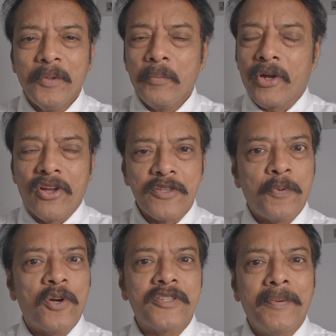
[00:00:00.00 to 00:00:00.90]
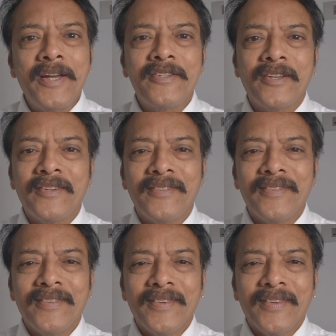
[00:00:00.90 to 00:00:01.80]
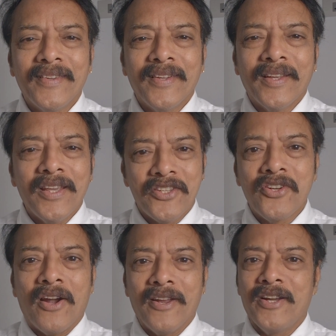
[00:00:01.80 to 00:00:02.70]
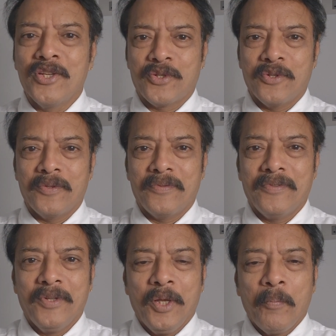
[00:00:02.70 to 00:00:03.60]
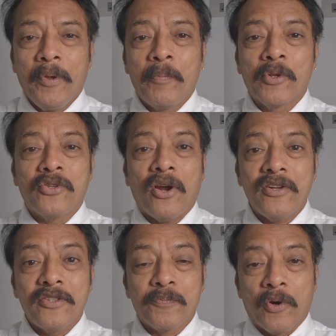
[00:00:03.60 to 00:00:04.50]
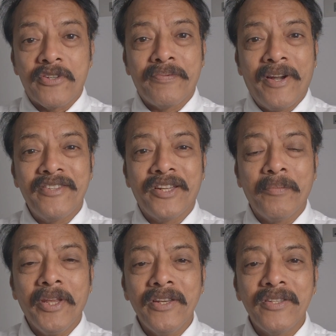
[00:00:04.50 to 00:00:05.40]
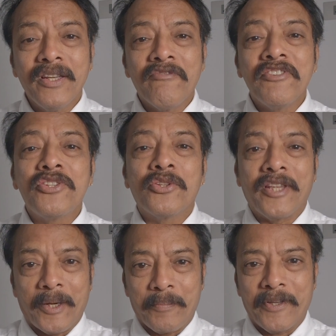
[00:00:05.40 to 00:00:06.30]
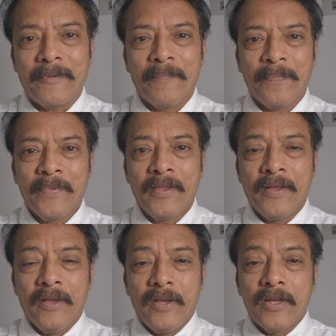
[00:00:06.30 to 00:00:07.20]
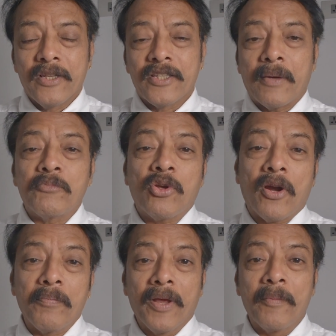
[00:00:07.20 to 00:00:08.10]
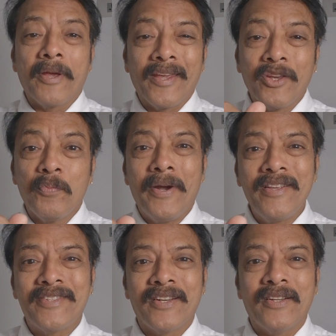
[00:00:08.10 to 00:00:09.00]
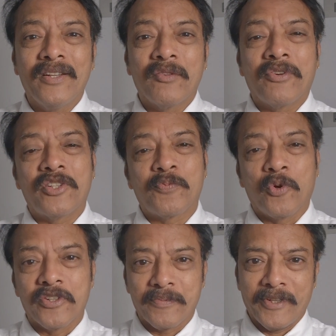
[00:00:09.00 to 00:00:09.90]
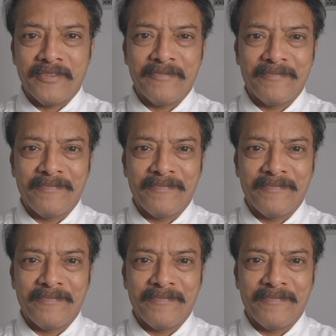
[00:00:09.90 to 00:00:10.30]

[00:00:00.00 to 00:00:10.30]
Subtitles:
because sports medicine is not understood. People thought sports medicine means physiotherapy. Some thought maybe I give medicine for sportsmen.